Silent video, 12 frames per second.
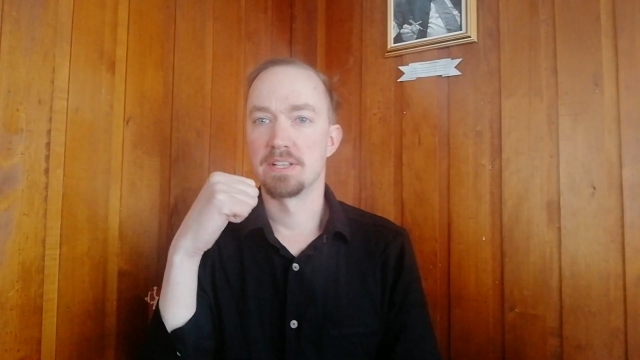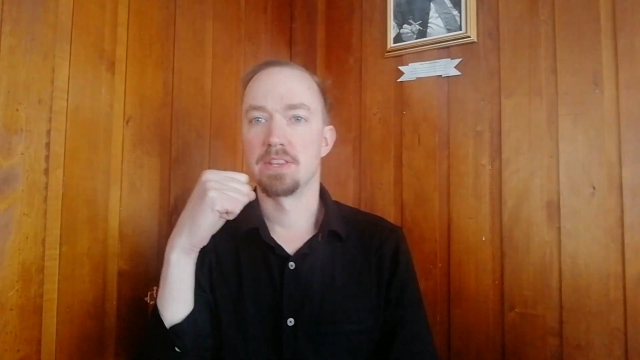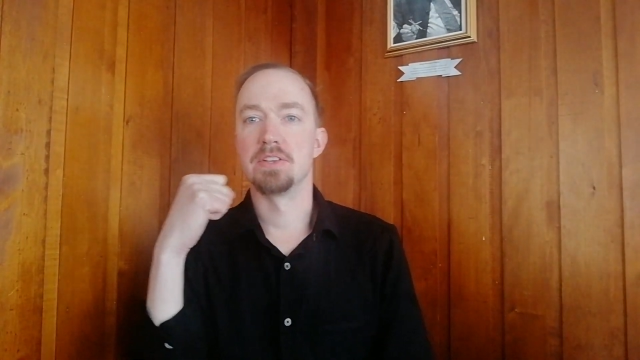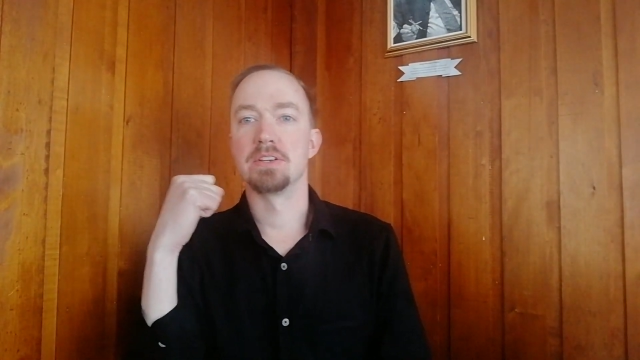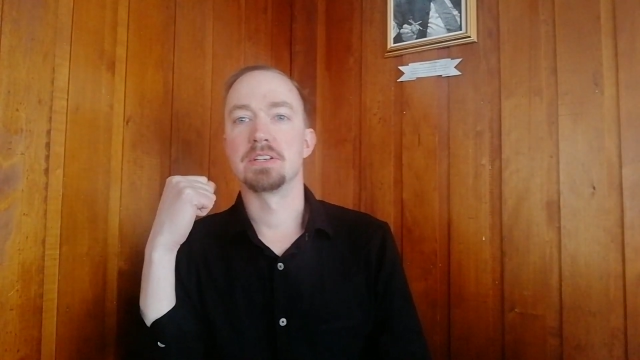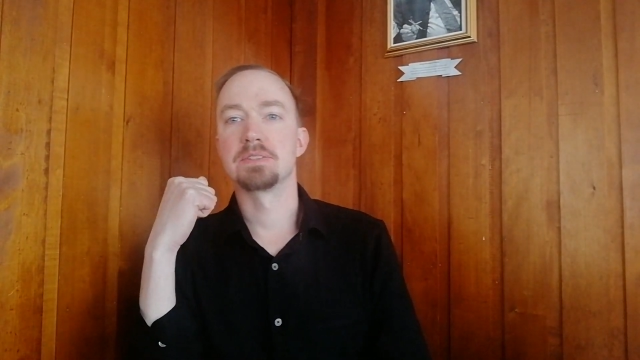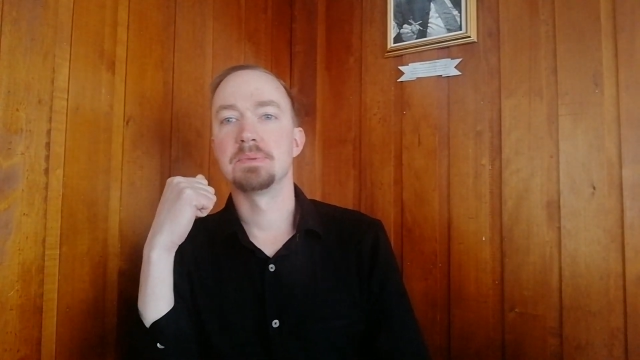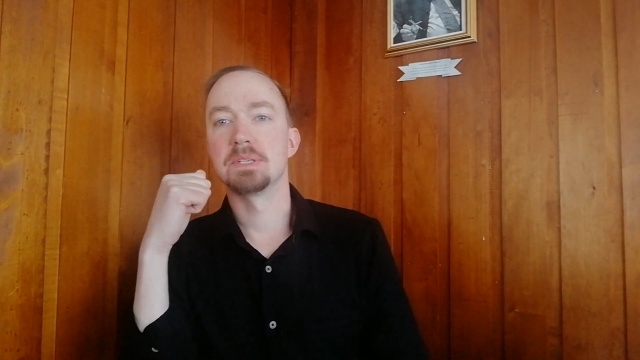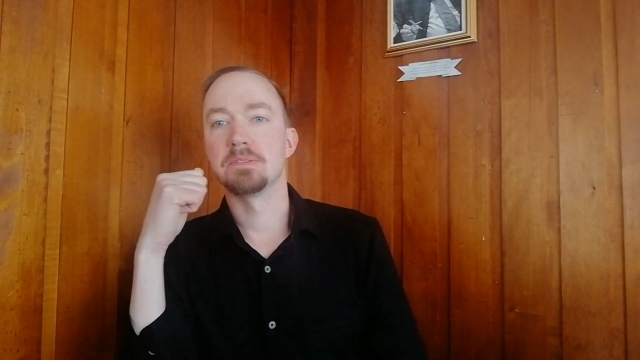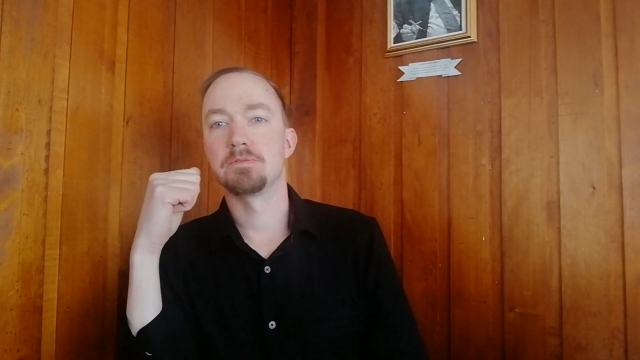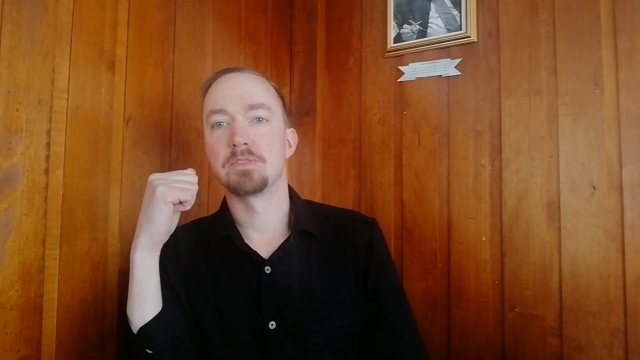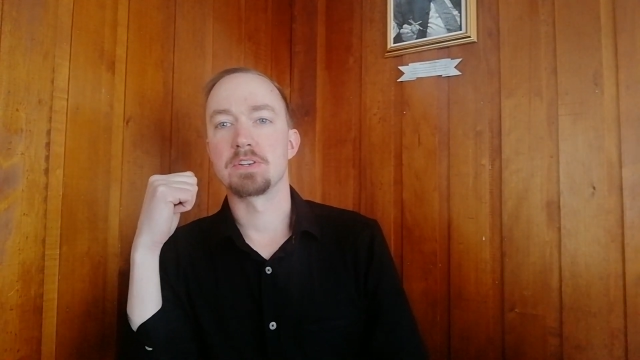the
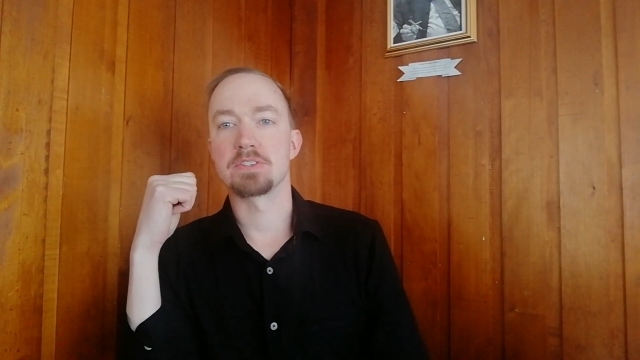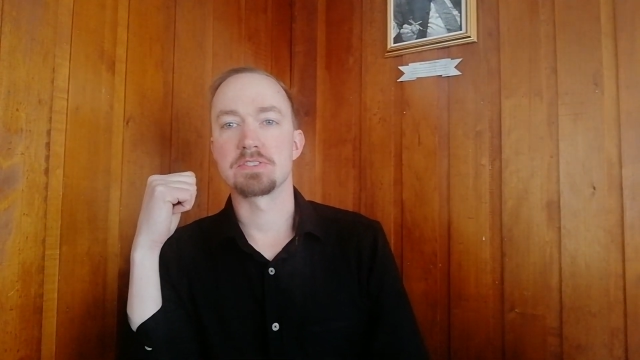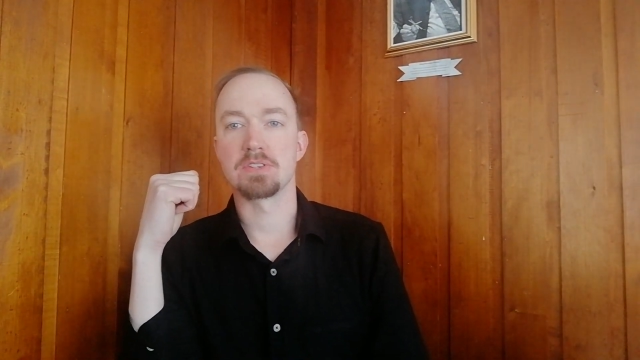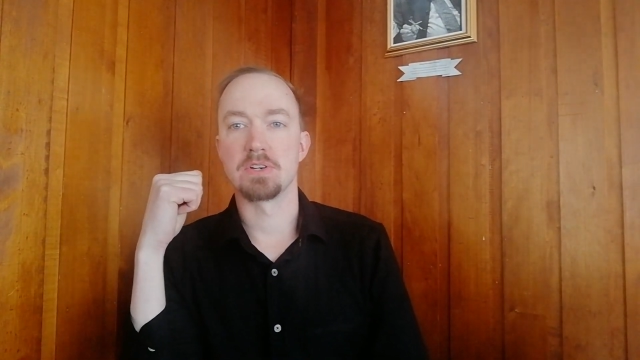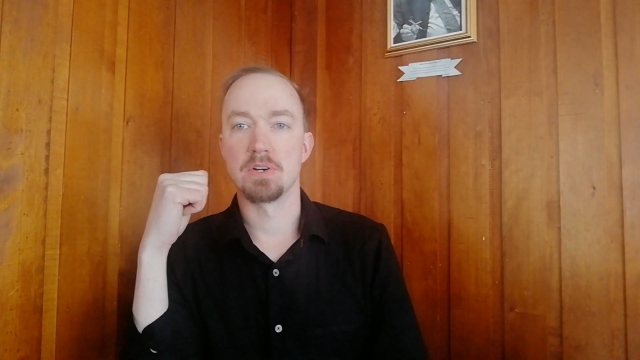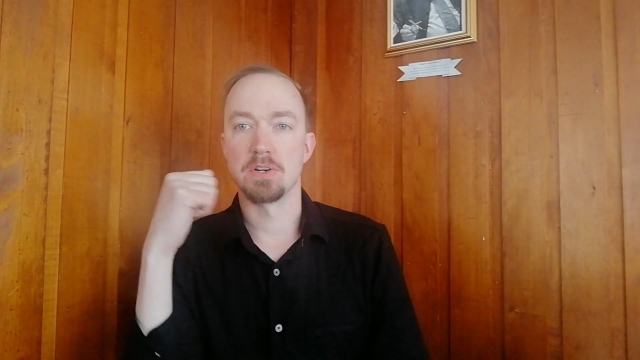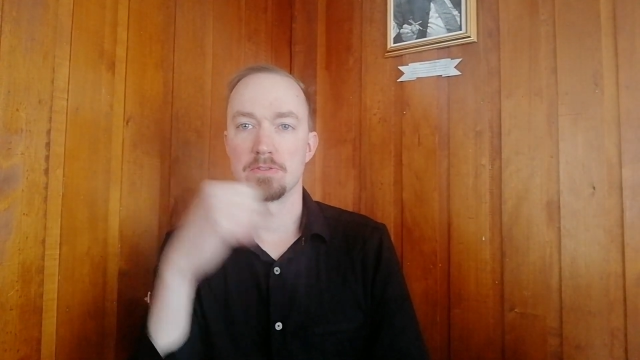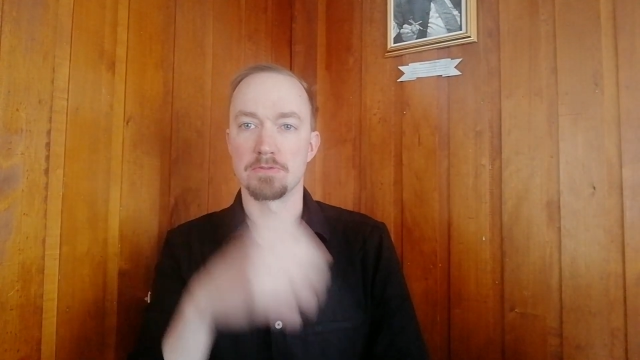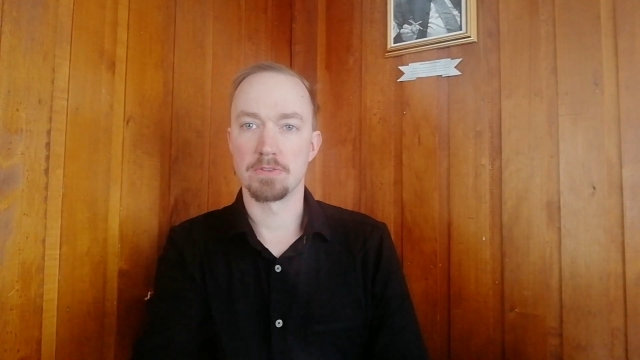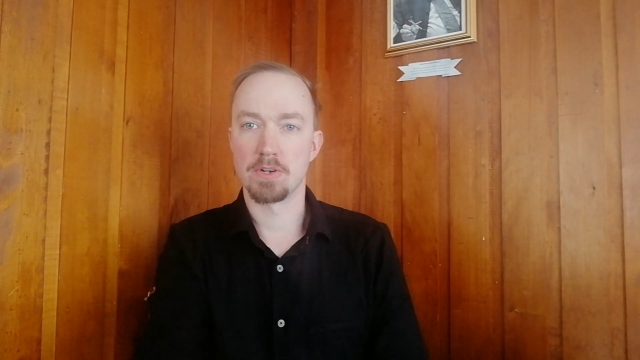21st of